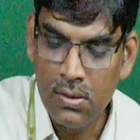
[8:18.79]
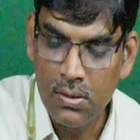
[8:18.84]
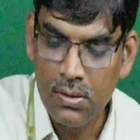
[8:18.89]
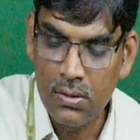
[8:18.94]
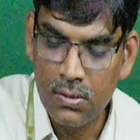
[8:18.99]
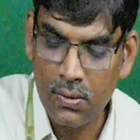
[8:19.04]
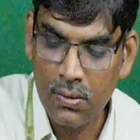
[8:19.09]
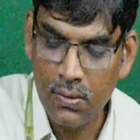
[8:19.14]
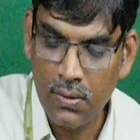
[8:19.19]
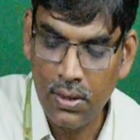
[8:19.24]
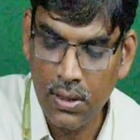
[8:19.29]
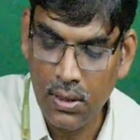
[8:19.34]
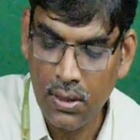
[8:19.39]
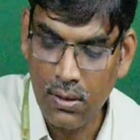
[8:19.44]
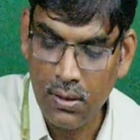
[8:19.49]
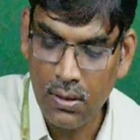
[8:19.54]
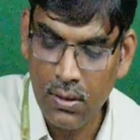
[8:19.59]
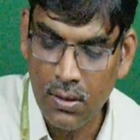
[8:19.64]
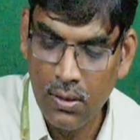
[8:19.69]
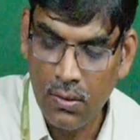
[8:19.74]
So here
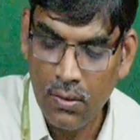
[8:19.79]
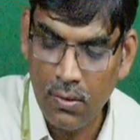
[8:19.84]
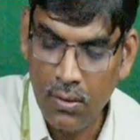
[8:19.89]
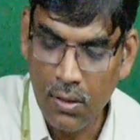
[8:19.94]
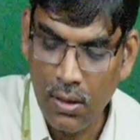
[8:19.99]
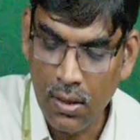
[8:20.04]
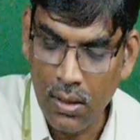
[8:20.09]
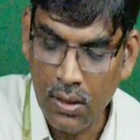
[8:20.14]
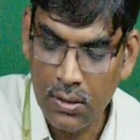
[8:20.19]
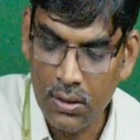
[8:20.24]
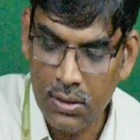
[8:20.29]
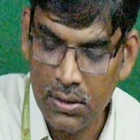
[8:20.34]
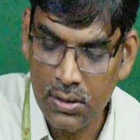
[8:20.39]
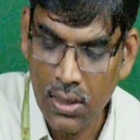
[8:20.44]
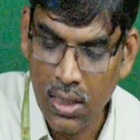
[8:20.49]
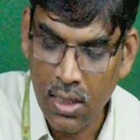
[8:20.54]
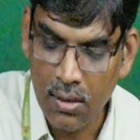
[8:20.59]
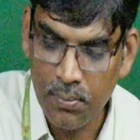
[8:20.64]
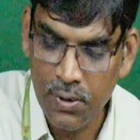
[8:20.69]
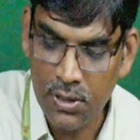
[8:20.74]
this is the
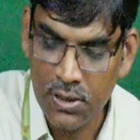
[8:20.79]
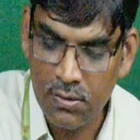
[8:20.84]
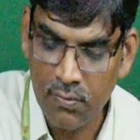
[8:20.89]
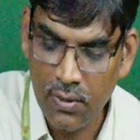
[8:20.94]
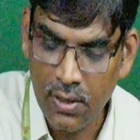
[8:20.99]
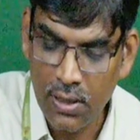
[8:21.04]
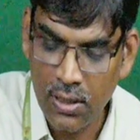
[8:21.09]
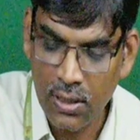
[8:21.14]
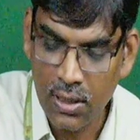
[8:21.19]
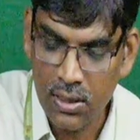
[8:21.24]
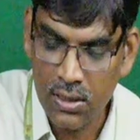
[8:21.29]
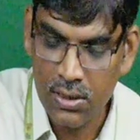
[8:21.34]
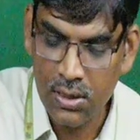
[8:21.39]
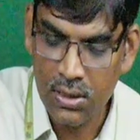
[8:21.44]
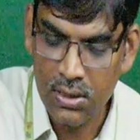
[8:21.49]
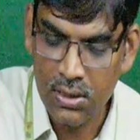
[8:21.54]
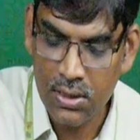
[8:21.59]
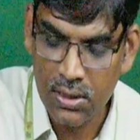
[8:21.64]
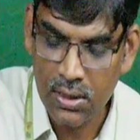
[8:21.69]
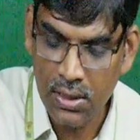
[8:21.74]
armature winding
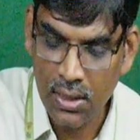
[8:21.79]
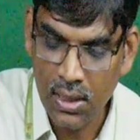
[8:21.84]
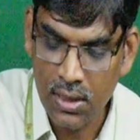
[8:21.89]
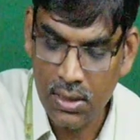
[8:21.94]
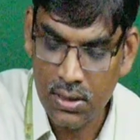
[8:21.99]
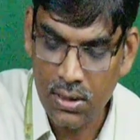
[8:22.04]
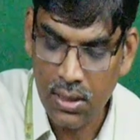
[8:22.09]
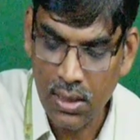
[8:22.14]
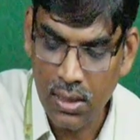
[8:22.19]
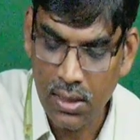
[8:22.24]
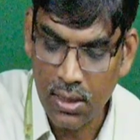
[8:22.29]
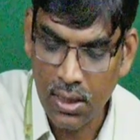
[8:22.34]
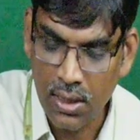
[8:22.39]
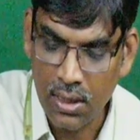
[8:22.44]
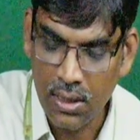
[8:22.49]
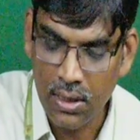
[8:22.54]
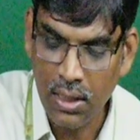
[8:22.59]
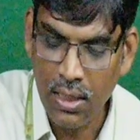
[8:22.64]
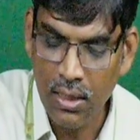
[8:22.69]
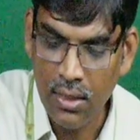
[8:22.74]
resistance, it carries current
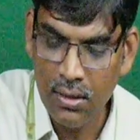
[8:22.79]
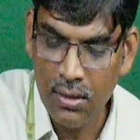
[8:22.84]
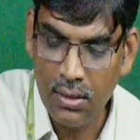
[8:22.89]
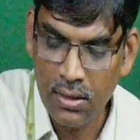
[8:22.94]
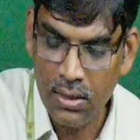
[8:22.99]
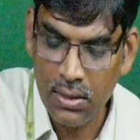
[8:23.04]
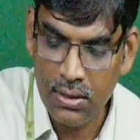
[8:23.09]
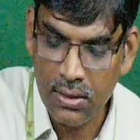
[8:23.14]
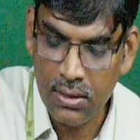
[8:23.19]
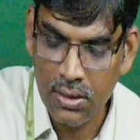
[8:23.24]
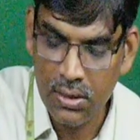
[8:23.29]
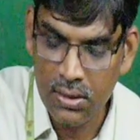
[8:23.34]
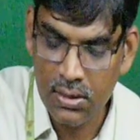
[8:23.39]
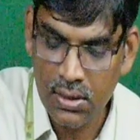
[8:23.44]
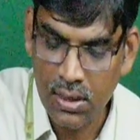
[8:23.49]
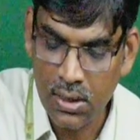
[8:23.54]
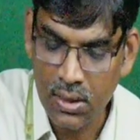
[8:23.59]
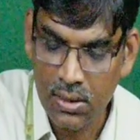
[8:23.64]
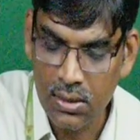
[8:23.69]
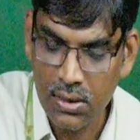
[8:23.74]
IA. In this
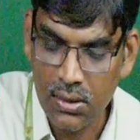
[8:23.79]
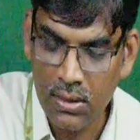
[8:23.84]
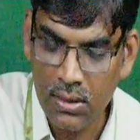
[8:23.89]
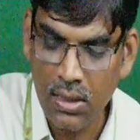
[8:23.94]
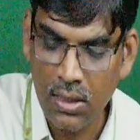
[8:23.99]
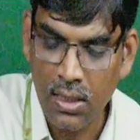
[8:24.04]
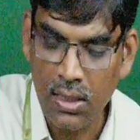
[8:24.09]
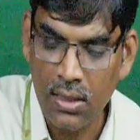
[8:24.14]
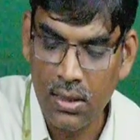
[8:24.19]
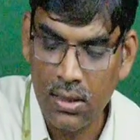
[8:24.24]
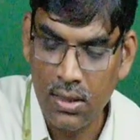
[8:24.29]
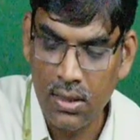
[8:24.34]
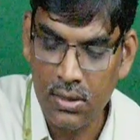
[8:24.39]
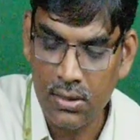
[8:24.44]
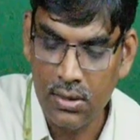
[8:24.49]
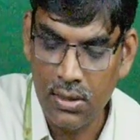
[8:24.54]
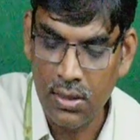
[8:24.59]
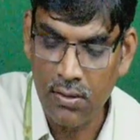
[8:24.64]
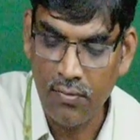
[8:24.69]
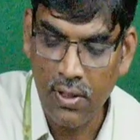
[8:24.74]
junction current
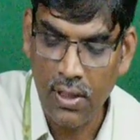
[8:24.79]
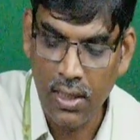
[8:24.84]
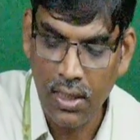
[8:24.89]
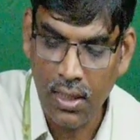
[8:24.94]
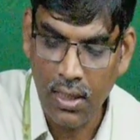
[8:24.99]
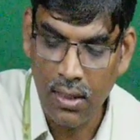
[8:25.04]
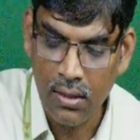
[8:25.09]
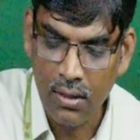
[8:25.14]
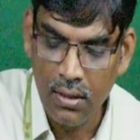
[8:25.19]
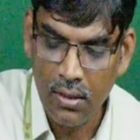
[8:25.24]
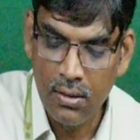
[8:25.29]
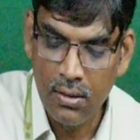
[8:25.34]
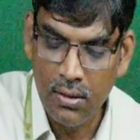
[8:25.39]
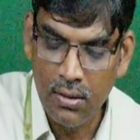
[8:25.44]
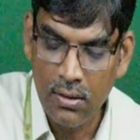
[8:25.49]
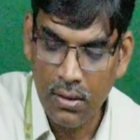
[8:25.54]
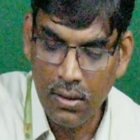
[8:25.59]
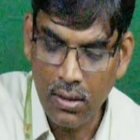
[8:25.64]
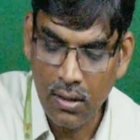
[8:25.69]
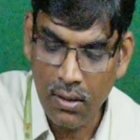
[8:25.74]
is divided,
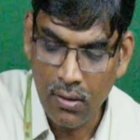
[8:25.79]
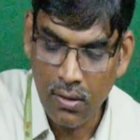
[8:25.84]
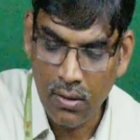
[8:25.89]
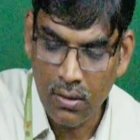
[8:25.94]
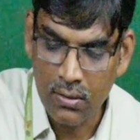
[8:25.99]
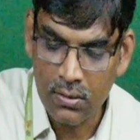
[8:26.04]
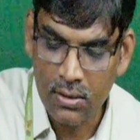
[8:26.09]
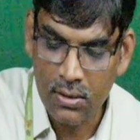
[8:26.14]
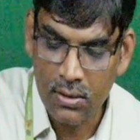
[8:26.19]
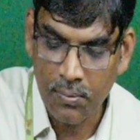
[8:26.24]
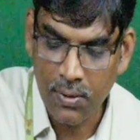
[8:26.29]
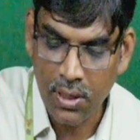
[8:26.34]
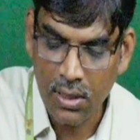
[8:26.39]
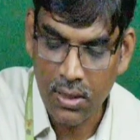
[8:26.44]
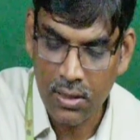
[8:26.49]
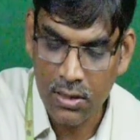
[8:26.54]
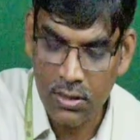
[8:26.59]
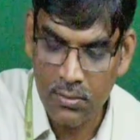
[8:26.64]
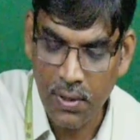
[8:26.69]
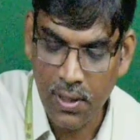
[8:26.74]
some
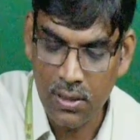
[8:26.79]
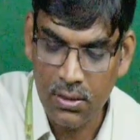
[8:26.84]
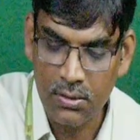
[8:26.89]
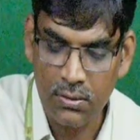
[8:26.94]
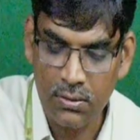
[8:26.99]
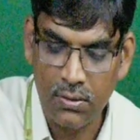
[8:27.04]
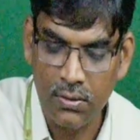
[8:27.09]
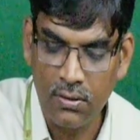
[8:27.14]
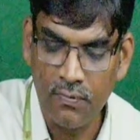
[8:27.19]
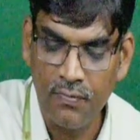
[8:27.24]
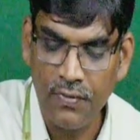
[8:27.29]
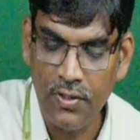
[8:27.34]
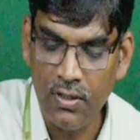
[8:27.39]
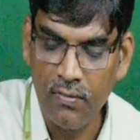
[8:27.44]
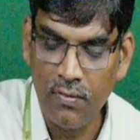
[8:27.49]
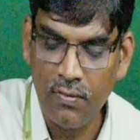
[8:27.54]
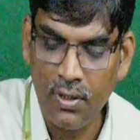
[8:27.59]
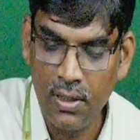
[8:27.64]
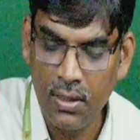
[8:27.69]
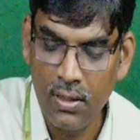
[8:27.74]
current is passing through the field
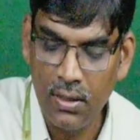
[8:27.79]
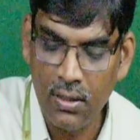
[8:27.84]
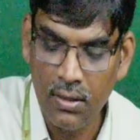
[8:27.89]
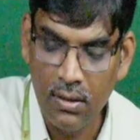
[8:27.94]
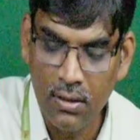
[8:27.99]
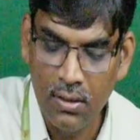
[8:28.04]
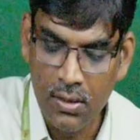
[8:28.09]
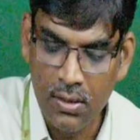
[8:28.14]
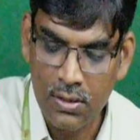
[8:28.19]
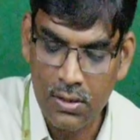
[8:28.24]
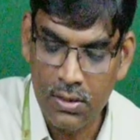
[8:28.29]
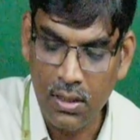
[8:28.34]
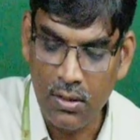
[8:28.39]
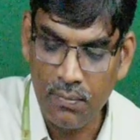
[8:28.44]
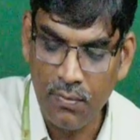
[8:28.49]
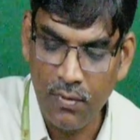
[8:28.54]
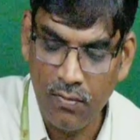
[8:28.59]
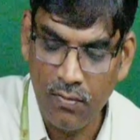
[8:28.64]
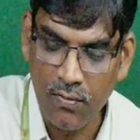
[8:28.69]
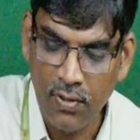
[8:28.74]
winding, shunt
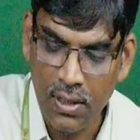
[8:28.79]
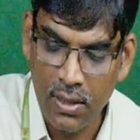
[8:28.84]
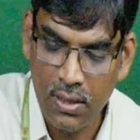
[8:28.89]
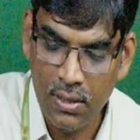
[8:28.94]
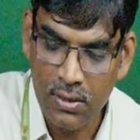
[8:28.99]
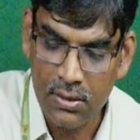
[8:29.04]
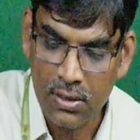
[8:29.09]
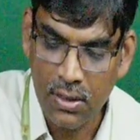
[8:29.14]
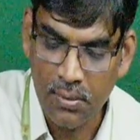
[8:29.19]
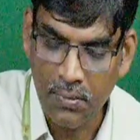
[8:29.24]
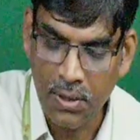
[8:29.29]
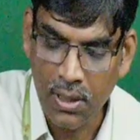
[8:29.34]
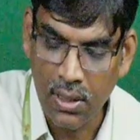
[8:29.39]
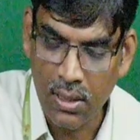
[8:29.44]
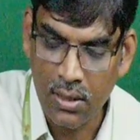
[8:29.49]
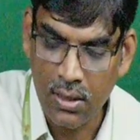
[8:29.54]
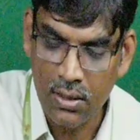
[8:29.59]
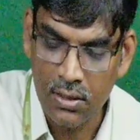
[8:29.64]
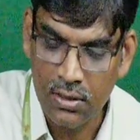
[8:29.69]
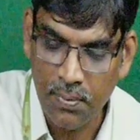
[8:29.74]
field winding, some
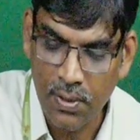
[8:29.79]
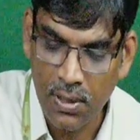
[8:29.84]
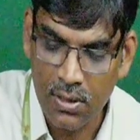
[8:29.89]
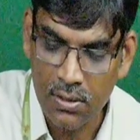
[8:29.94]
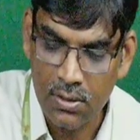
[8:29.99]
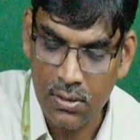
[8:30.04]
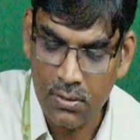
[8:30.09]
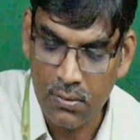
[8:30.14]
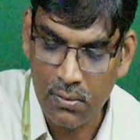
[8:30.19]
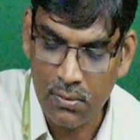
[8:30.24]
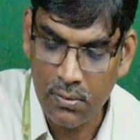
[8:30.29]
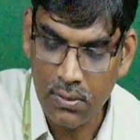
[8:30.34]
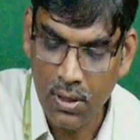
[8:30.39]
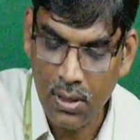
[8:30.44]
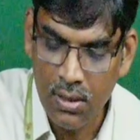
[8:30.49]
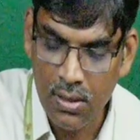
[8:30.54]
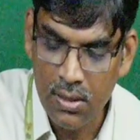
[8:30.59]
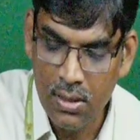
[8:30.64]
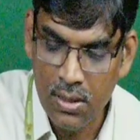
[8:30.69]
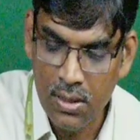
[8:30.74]
current is passing through the
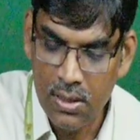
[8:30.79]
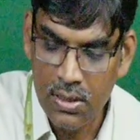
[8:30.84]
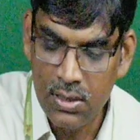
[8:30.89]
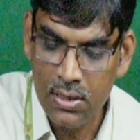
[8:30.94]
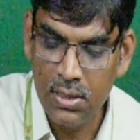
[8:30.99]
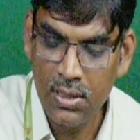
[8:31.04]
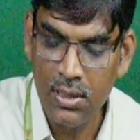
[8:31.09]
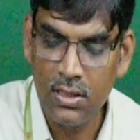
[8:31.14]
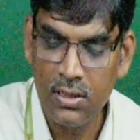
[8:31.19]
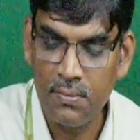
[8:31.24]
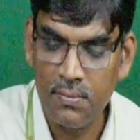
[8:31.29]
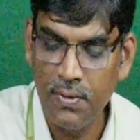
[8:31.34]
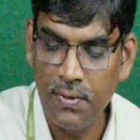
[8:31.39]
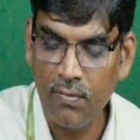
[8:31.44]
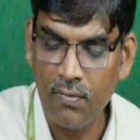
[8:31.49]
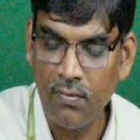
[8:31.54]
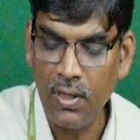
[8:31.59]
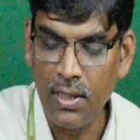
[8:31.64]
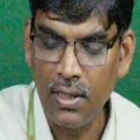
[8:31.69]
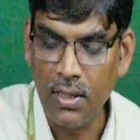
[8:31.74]
series field
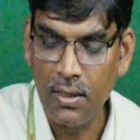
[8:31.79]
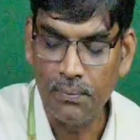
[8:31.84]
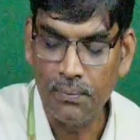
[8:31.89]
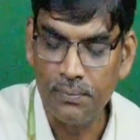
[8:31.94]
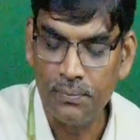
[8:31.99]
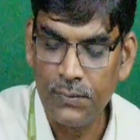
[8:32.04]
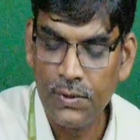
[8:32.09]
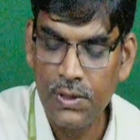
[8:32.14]
winding.